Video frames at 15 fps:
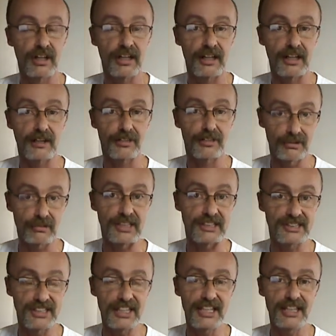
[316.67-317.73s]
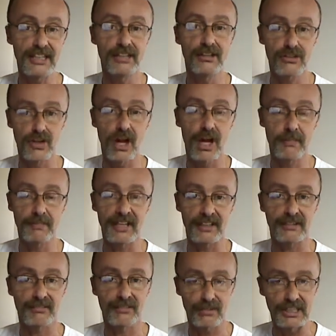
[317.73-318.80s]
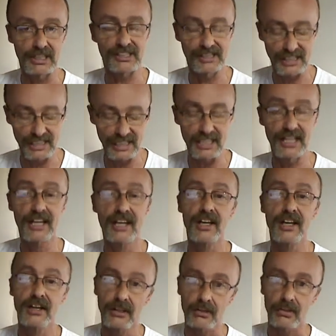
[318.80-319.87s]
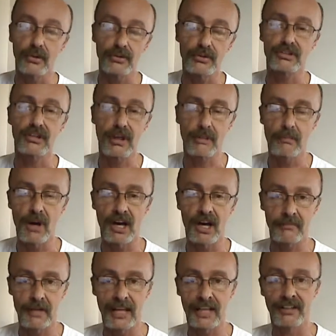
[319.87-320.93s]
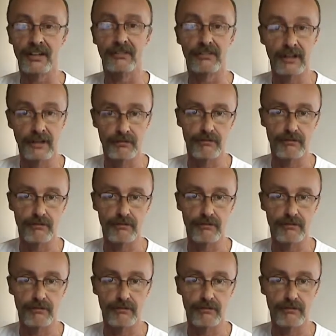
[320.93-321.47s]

3C, top end of 3C goes to the bottom end of